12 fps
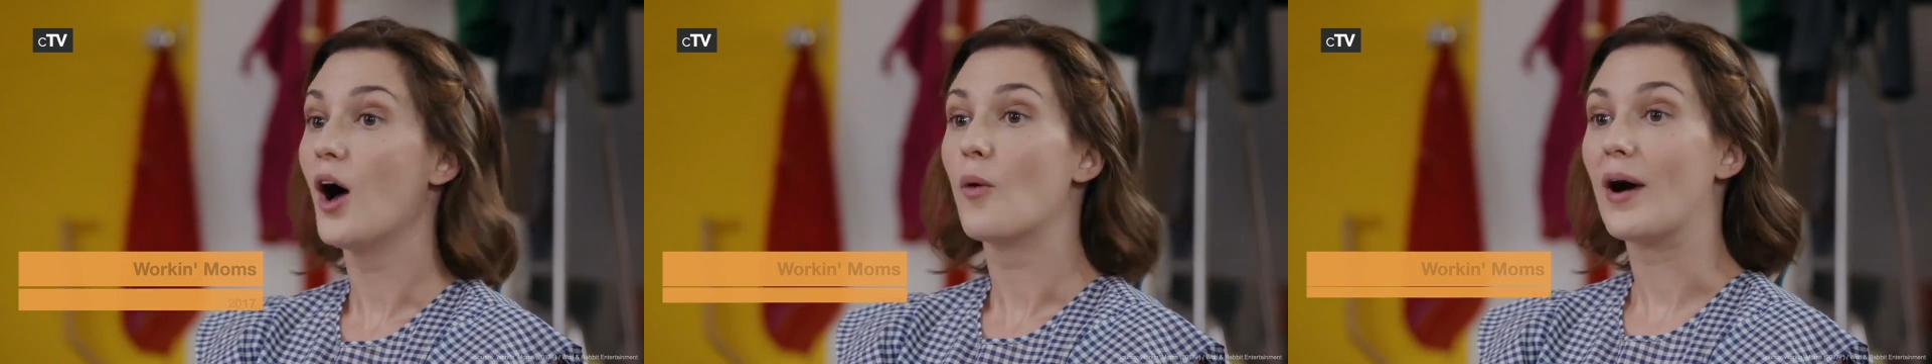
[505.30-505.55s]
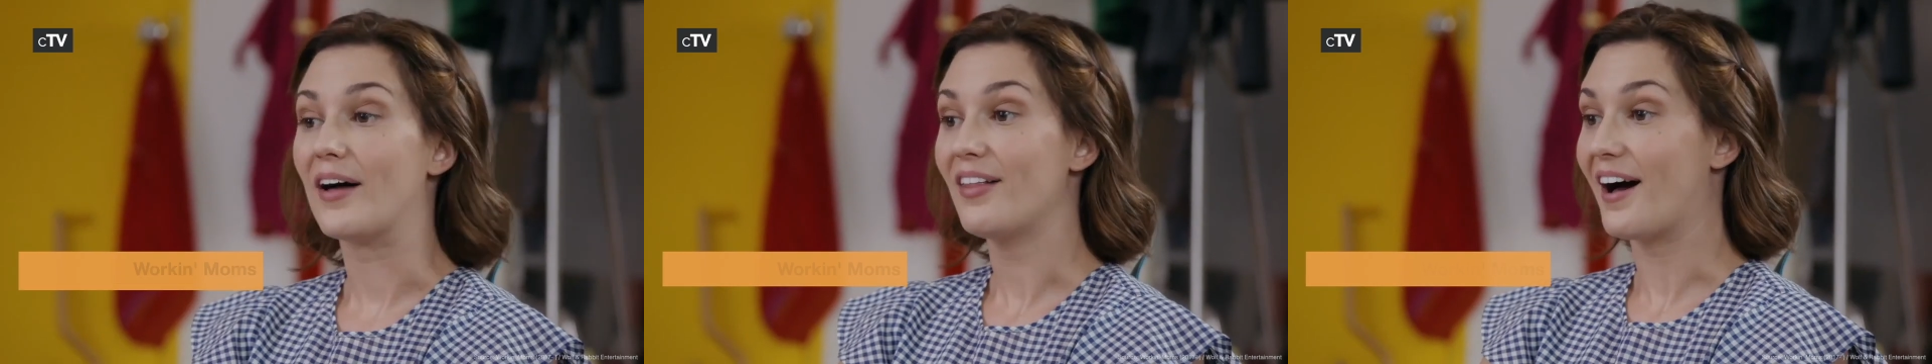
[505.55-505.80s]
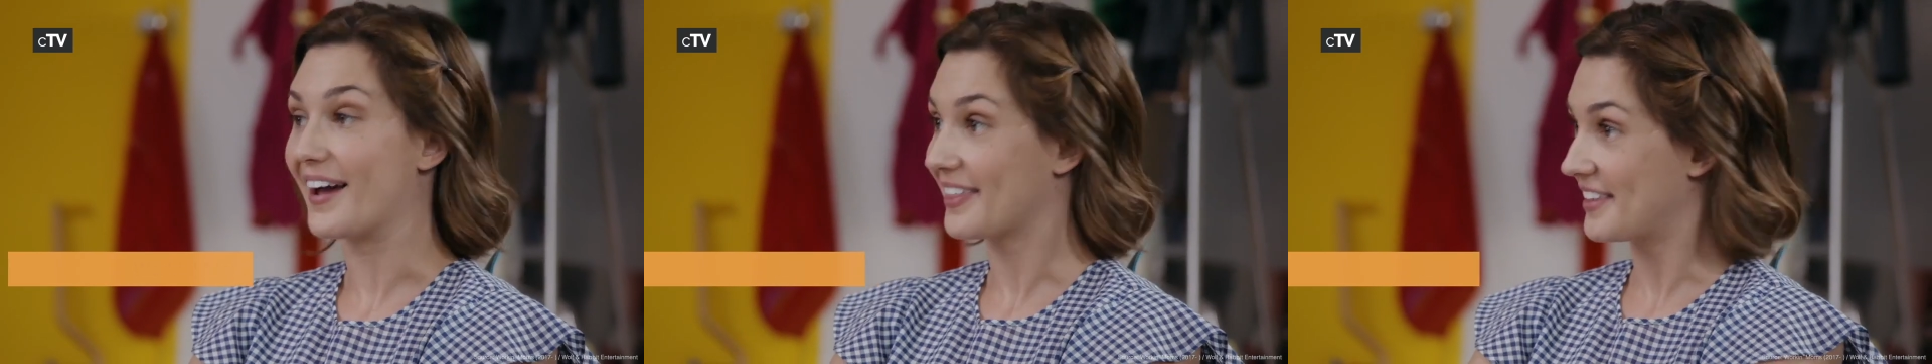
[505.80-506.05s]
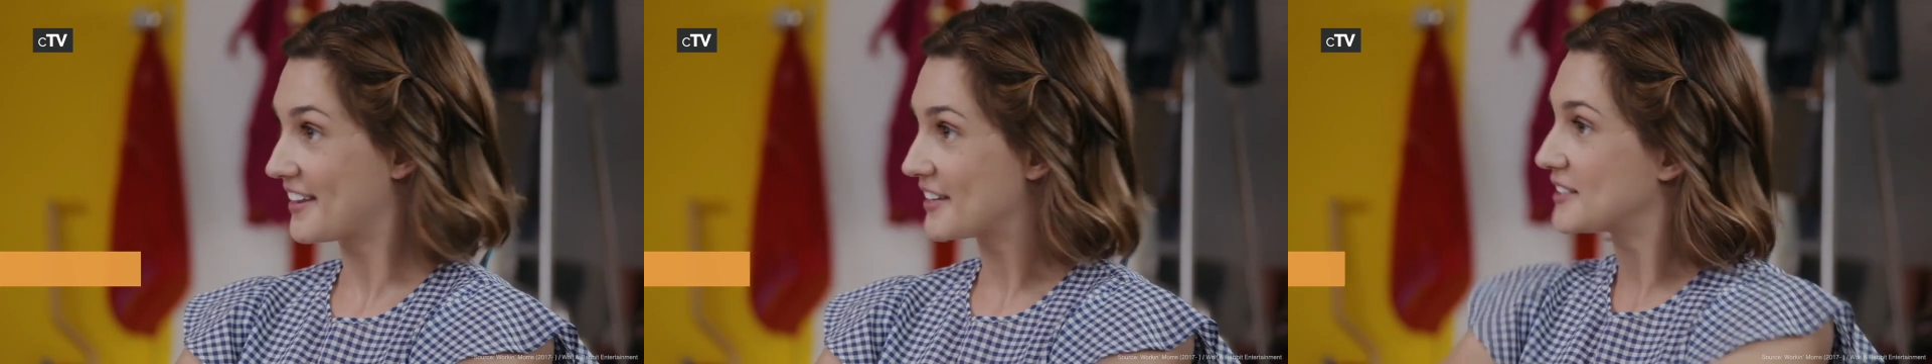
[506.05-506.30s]
Well, I
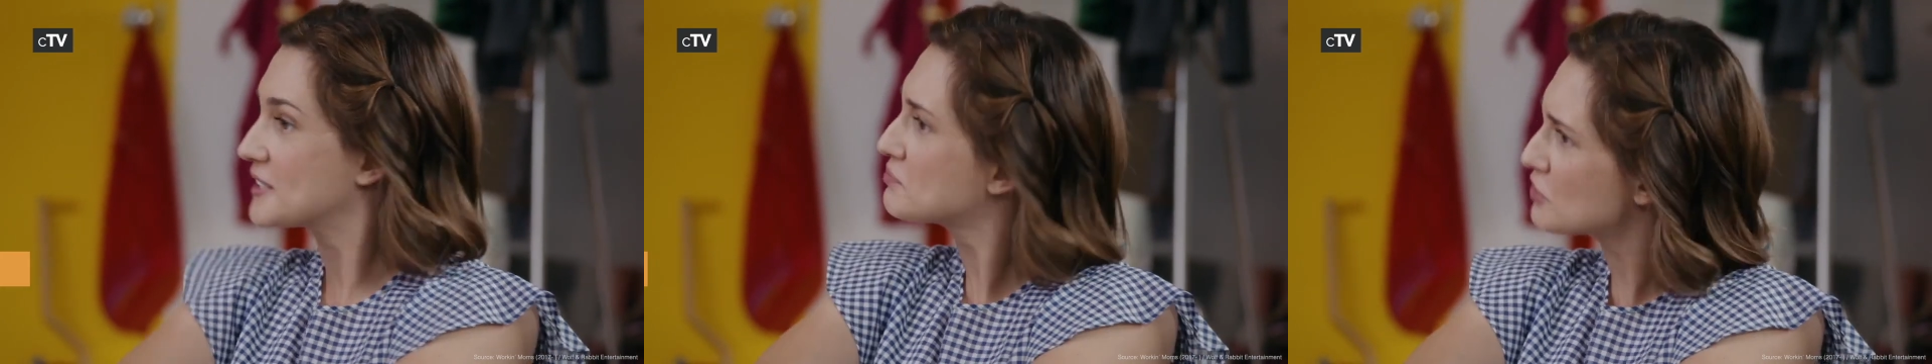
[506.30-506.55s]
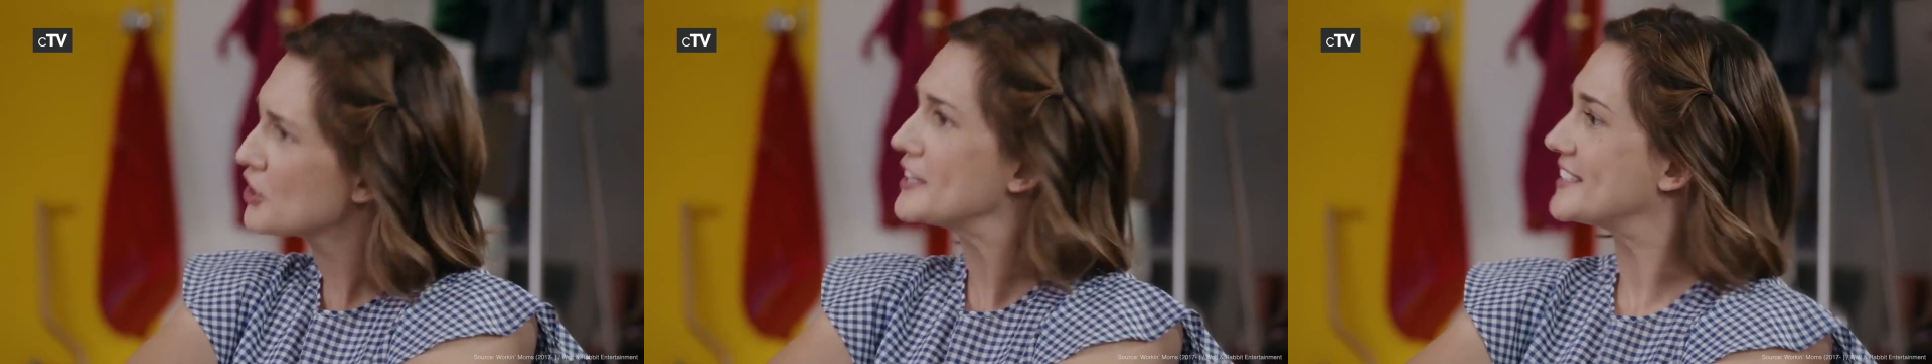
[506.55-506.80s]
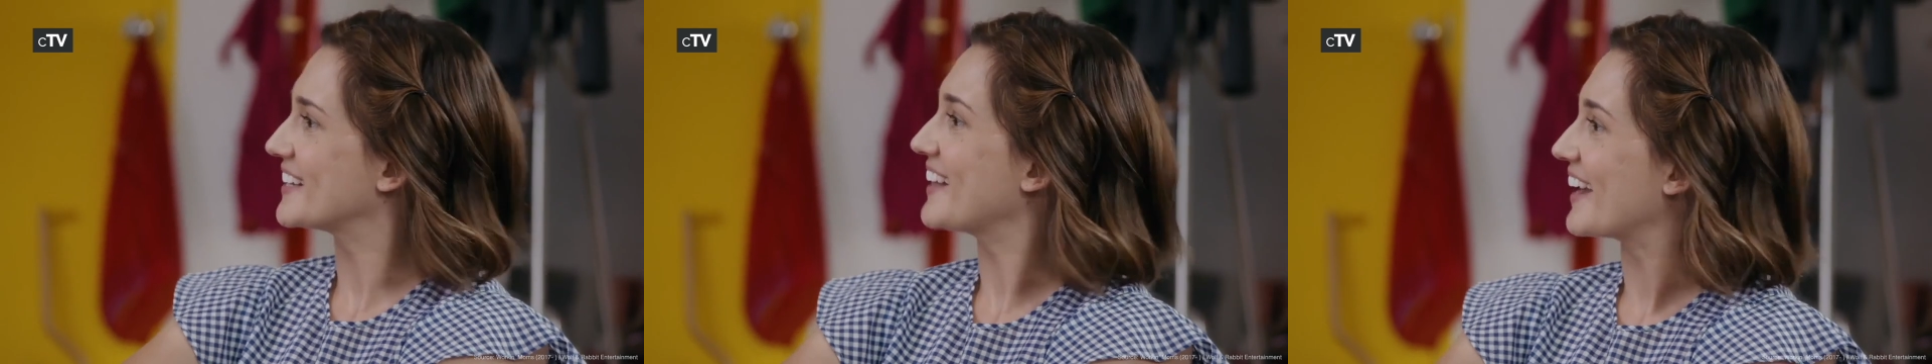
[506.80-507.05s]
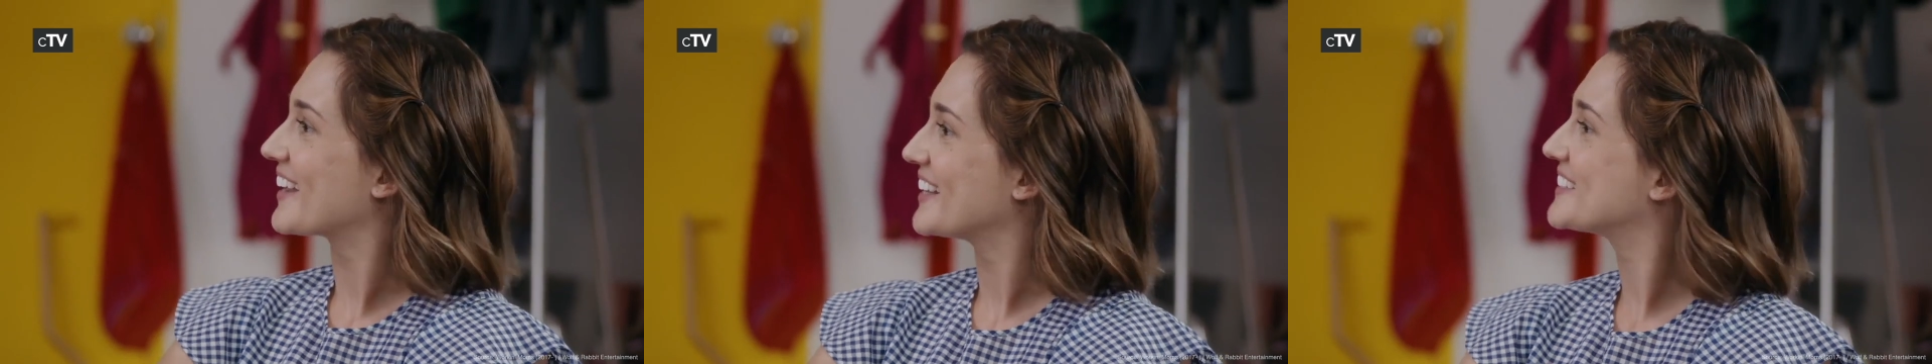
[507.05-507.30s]
think it's good to
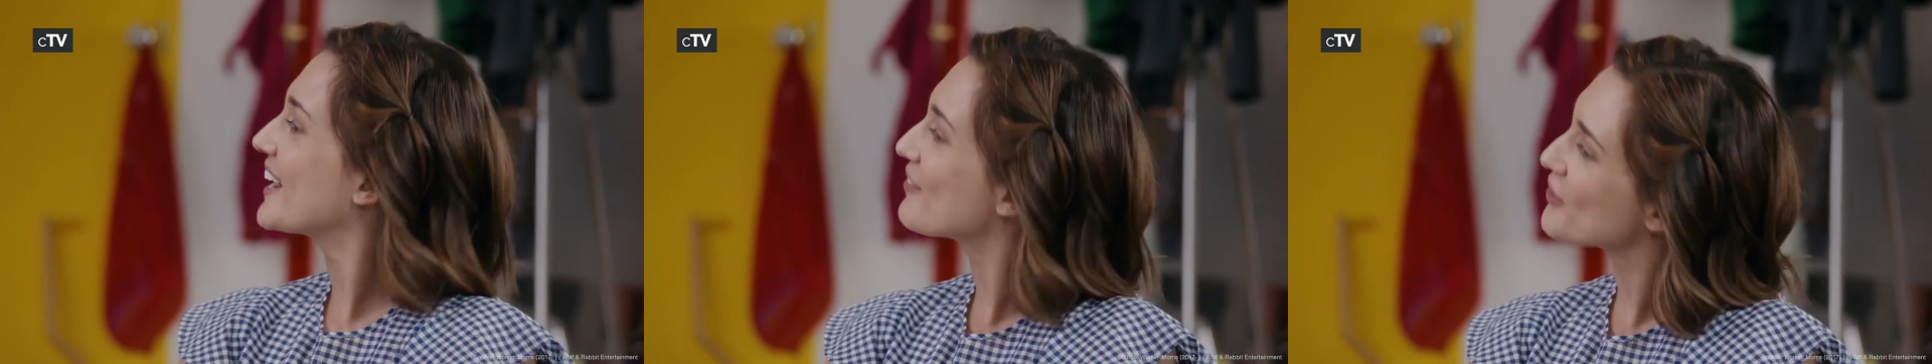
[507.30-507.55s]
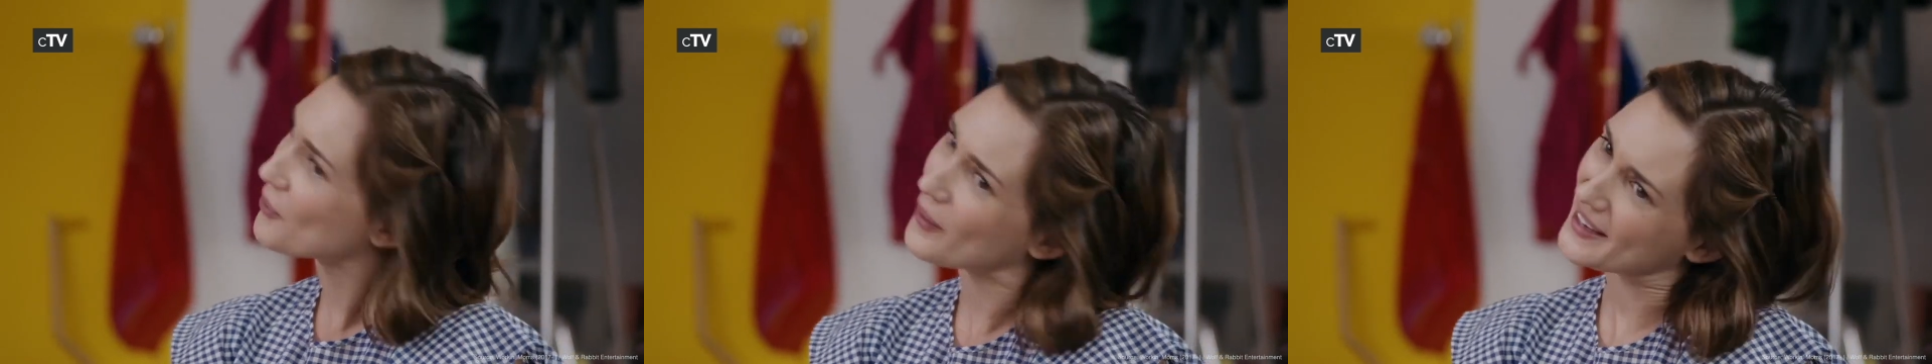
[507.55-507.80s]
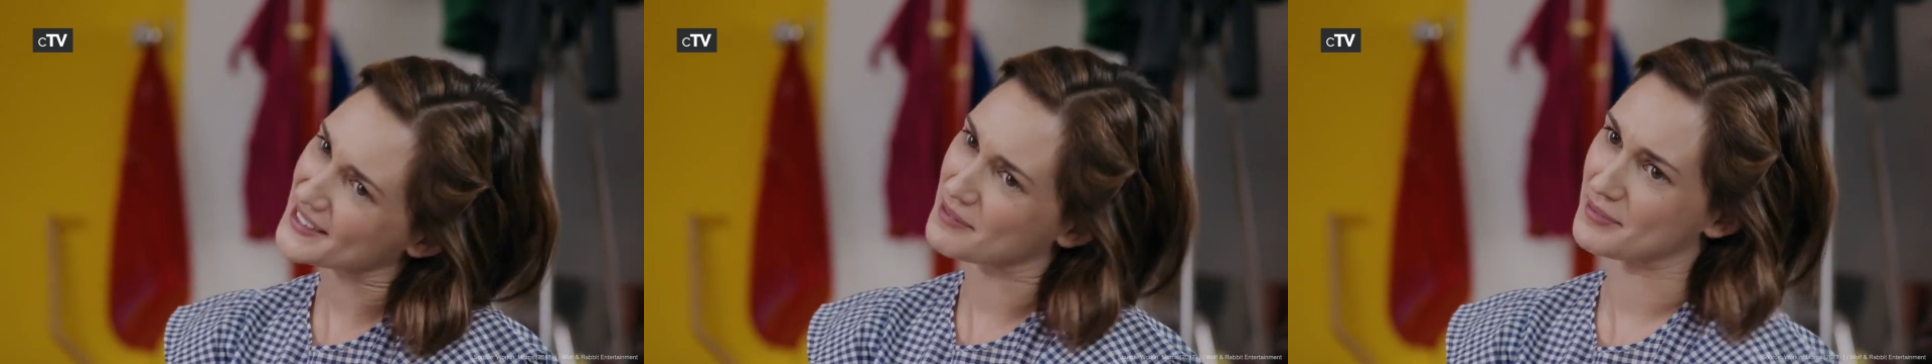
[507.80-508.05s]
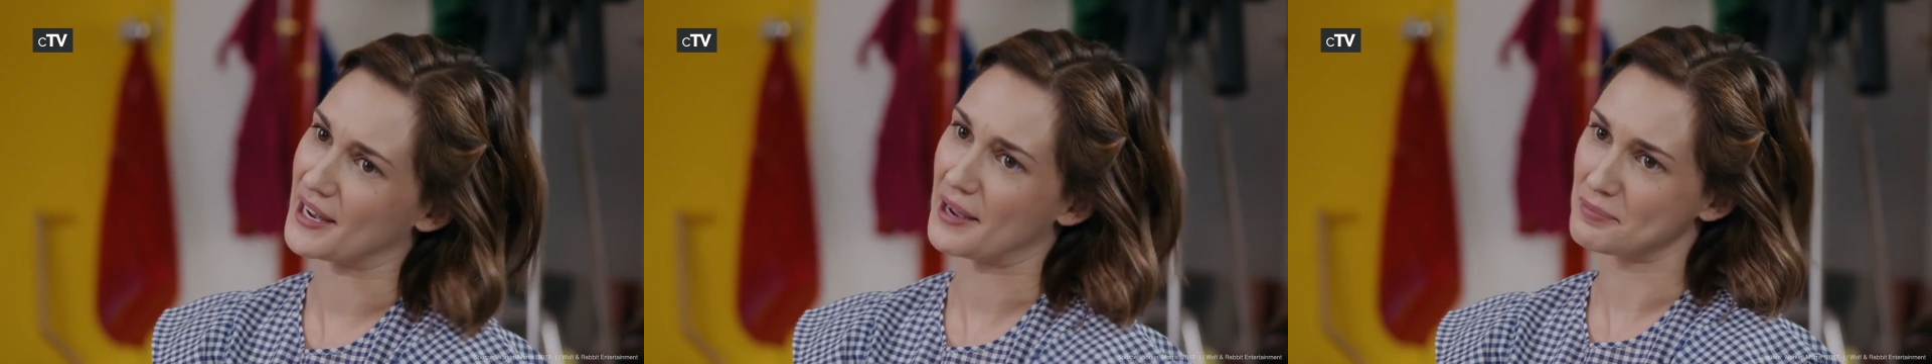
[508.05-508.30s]
let kids have their way
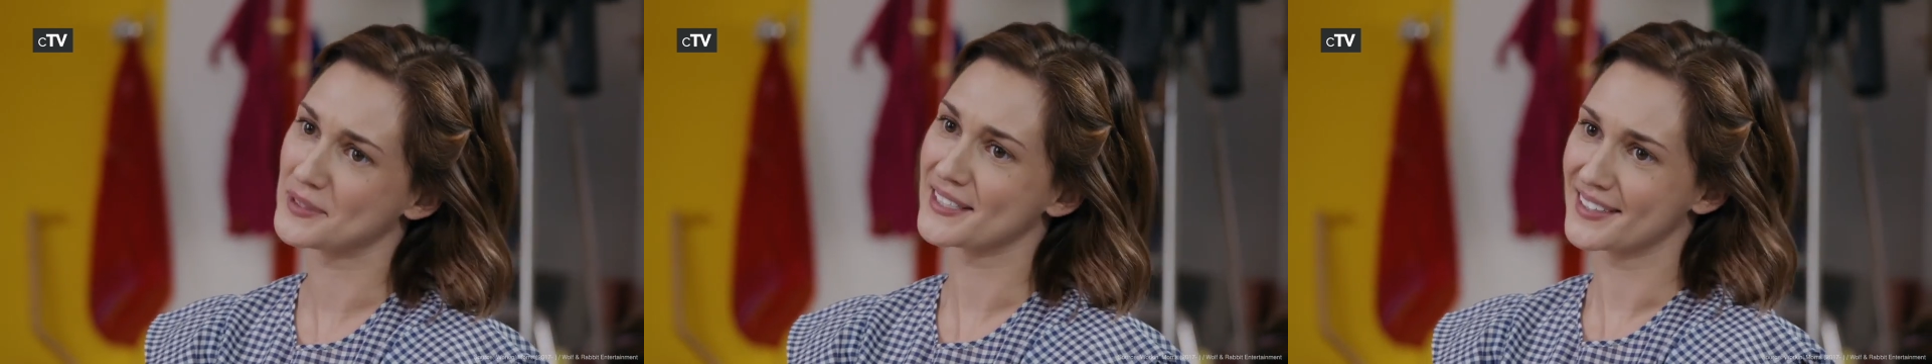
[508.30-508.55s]
sometimes.